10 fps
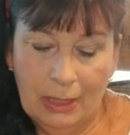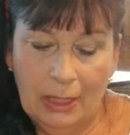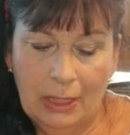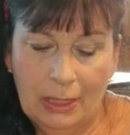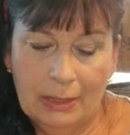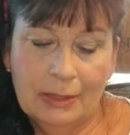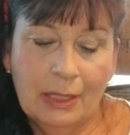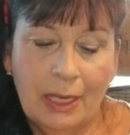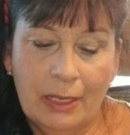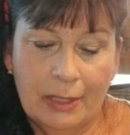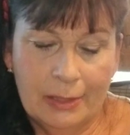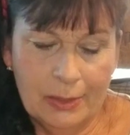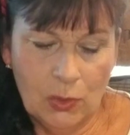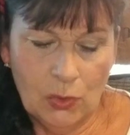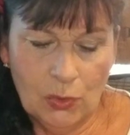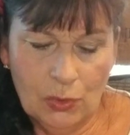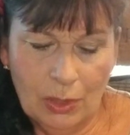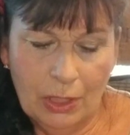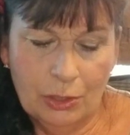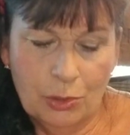And it says,
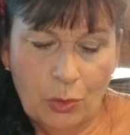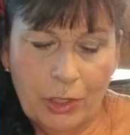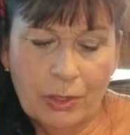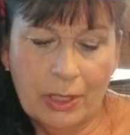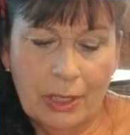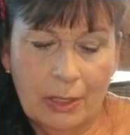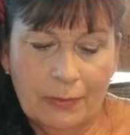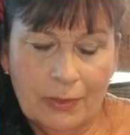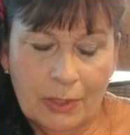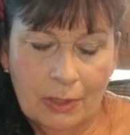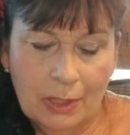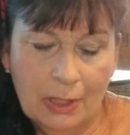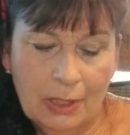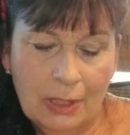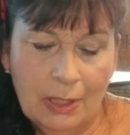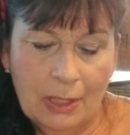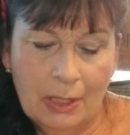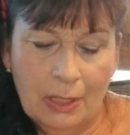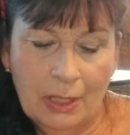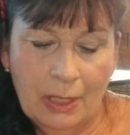enjoy your gift,
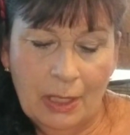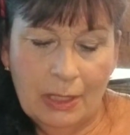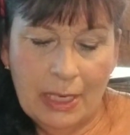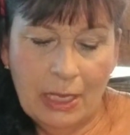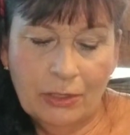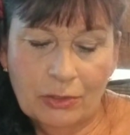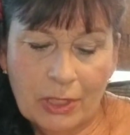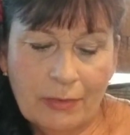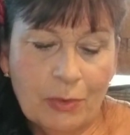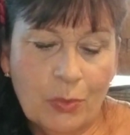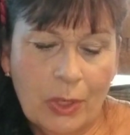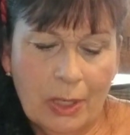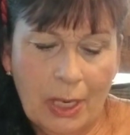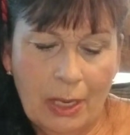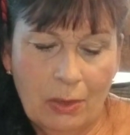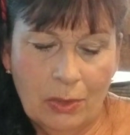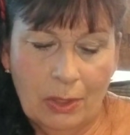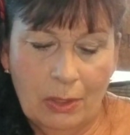and now you'll never run out